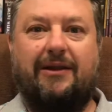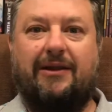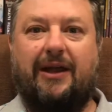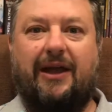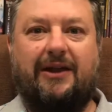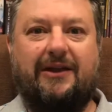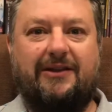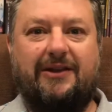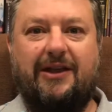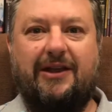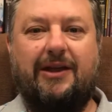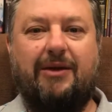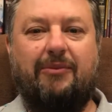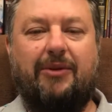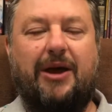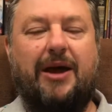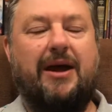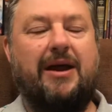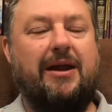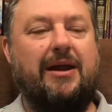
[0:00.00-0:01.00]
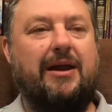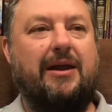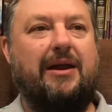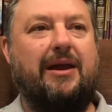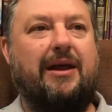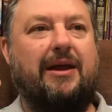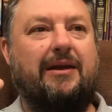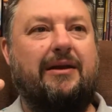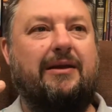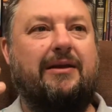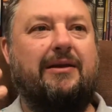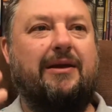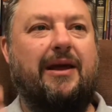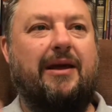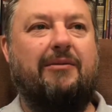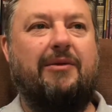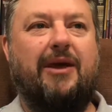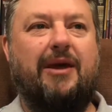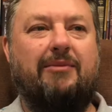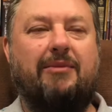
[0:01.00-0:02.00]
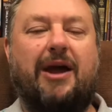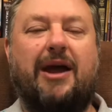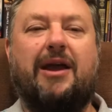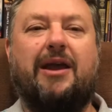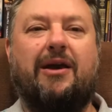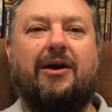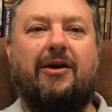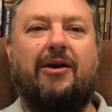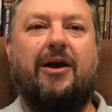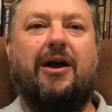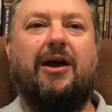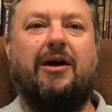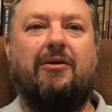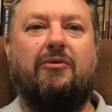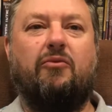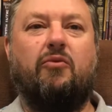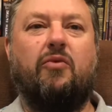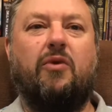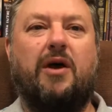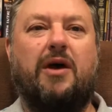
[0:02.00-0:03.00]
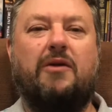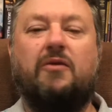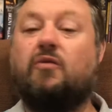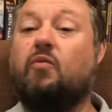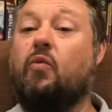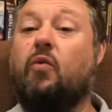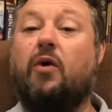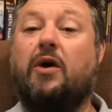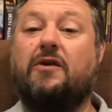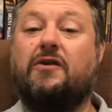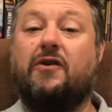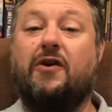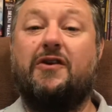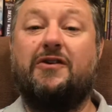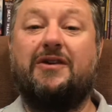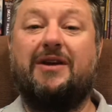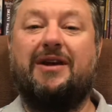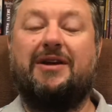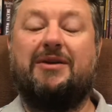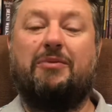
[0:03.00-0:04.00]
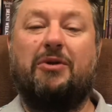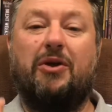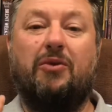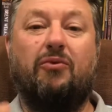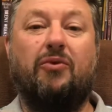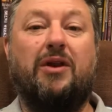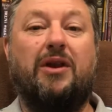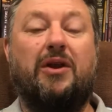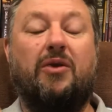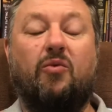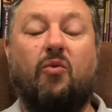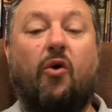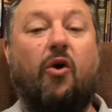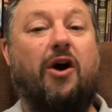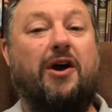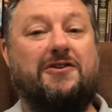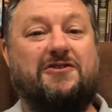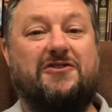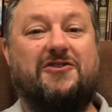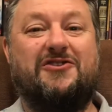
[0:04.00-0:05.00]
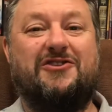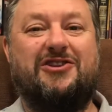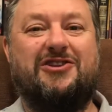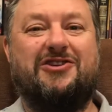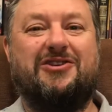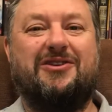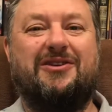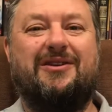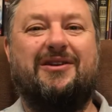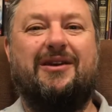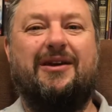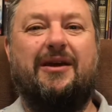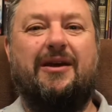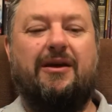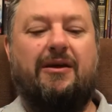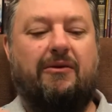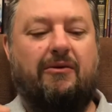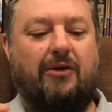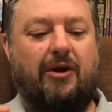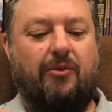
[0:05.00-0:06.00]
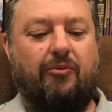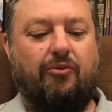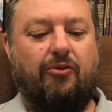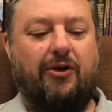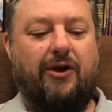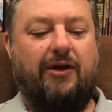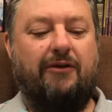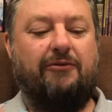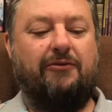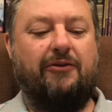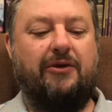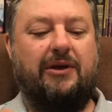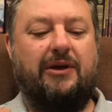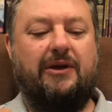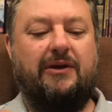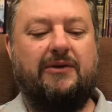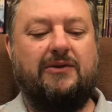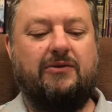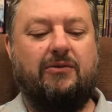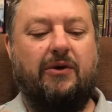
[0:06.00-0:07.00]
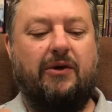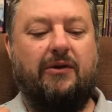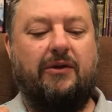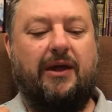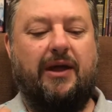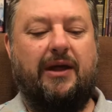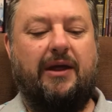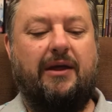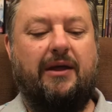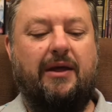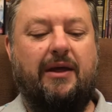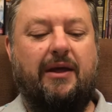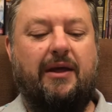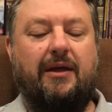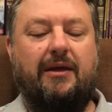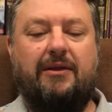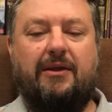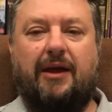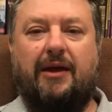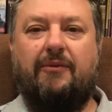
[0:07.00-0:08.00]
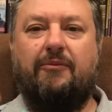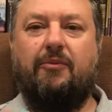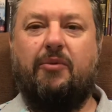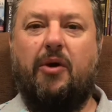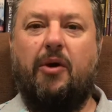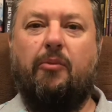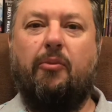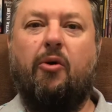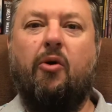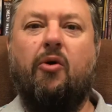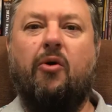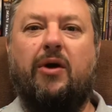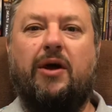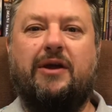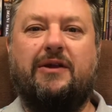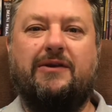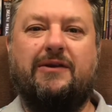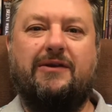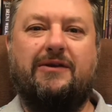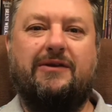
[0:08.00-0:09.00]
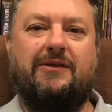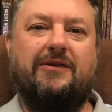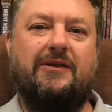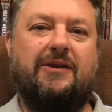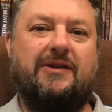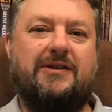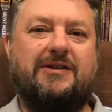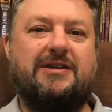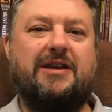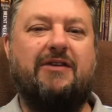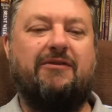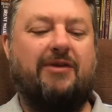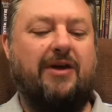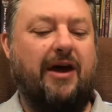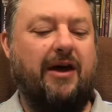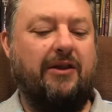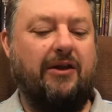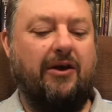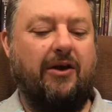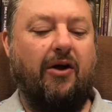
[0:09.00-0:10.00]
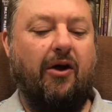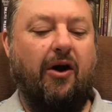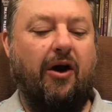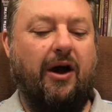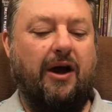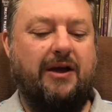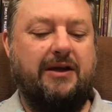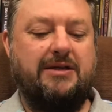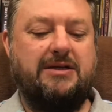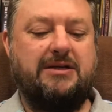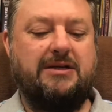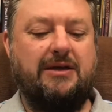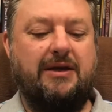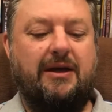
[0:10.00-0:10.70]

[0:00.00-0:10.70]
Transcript: think about it, and they make a what turns out to be a really wise decision, right? Prayerfully as well. They appoint the 7 other guys,